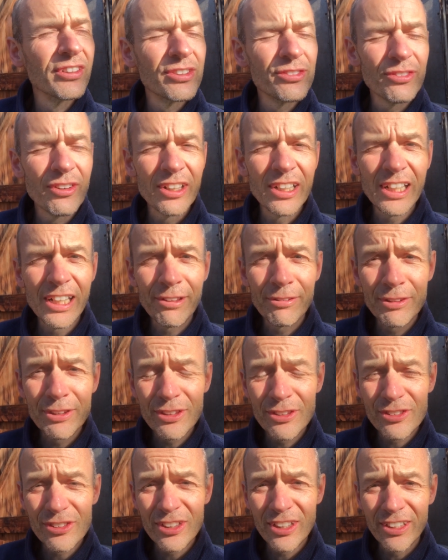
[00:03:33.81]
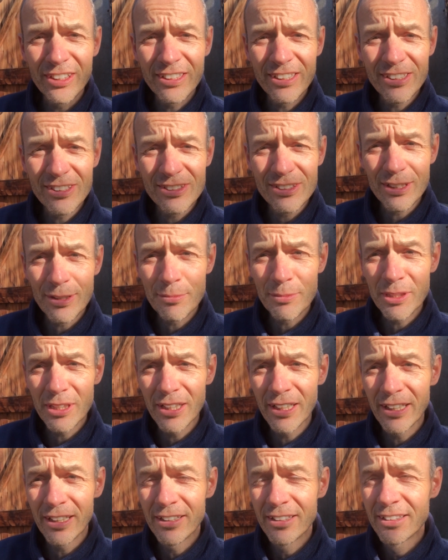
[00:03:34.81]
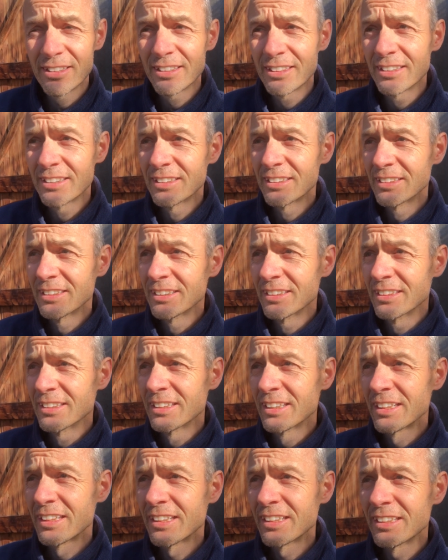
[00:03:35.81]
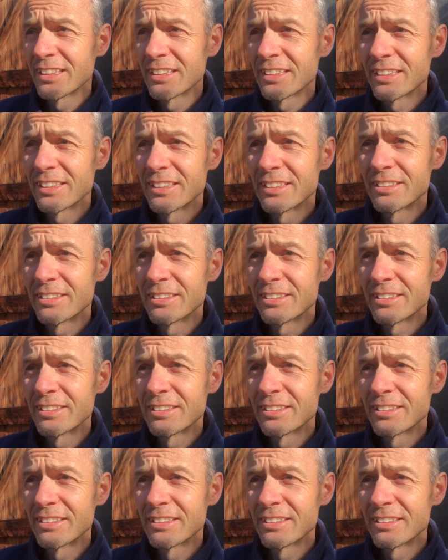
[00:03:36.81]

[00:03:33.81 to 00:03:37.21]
It's very low in the sky this time of year, and